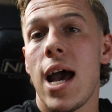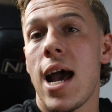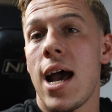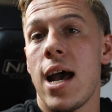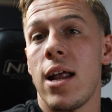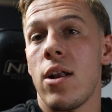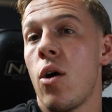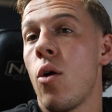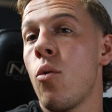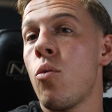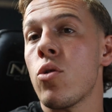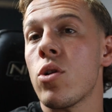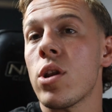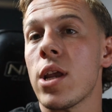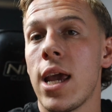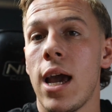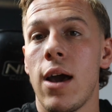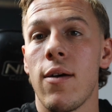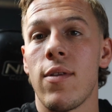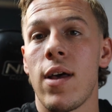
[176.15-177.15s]
and I
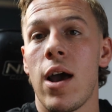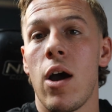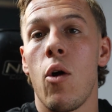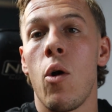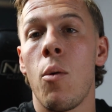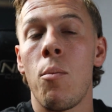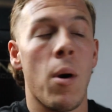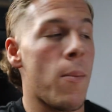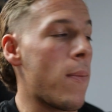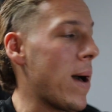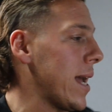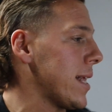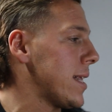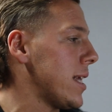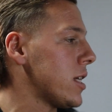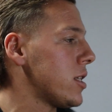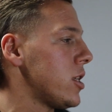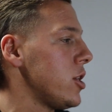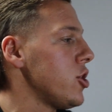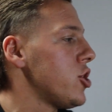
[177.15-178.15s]
wouldn't count that on my back
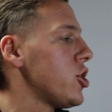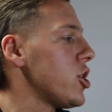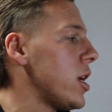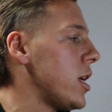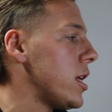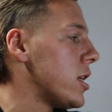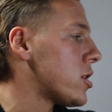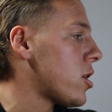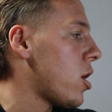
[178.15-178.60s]
testing sheet.